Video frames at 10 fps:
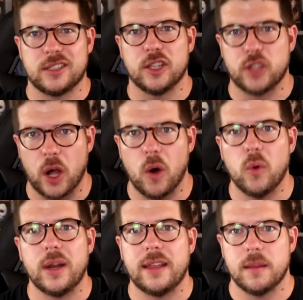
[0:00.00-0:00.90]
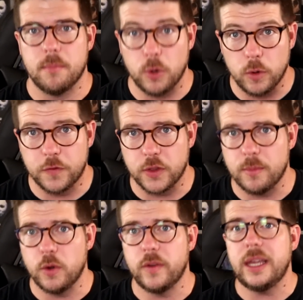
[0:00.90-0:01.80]
the tone and the mood for the
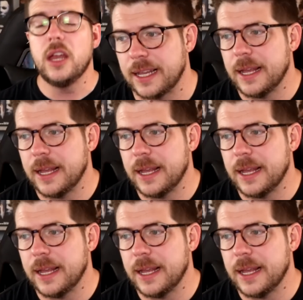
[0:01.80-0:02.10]
movie.